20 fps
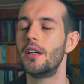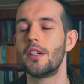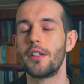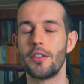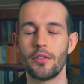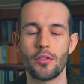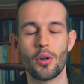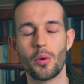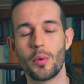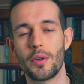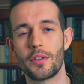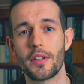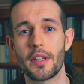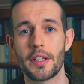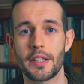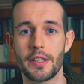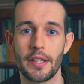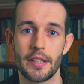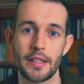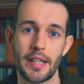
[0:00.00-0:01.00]
you're always
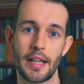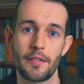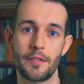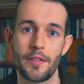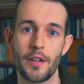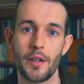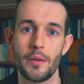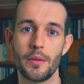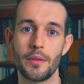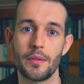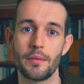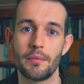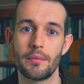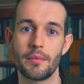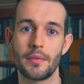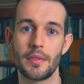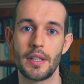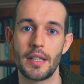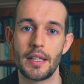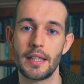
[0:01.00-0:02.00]
looking at that phone,
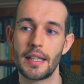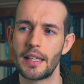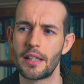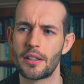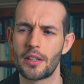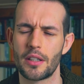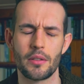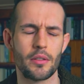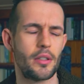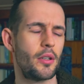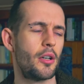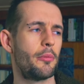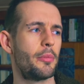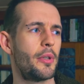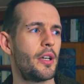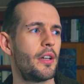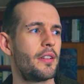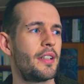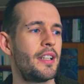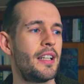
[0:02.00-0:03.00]
and then I go, no, I'm
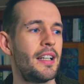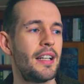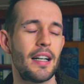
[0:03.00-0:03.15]
not,